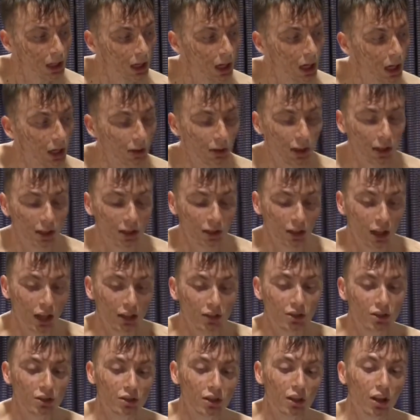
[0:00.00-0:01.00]
I think
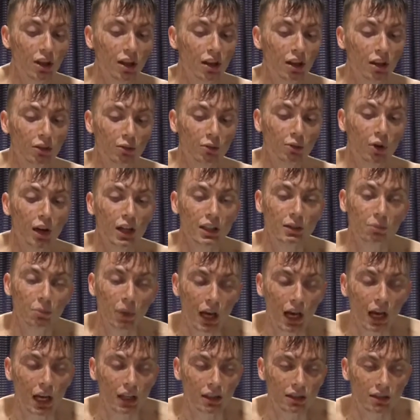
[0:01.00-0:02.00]
that's quite
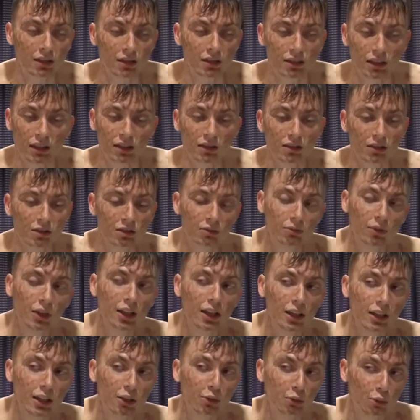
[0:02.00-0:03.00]
bad. It's
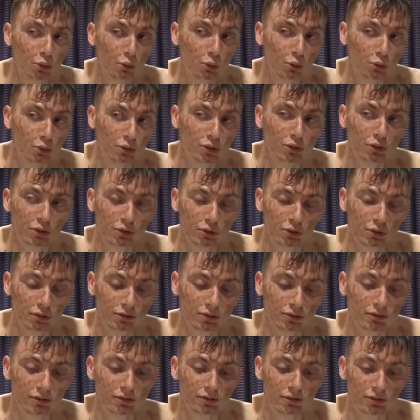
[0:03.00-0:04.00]
very rude.
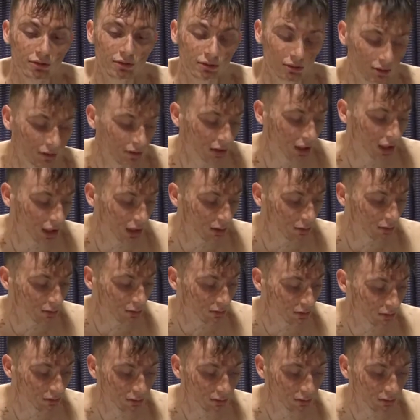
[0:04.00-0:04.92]
I would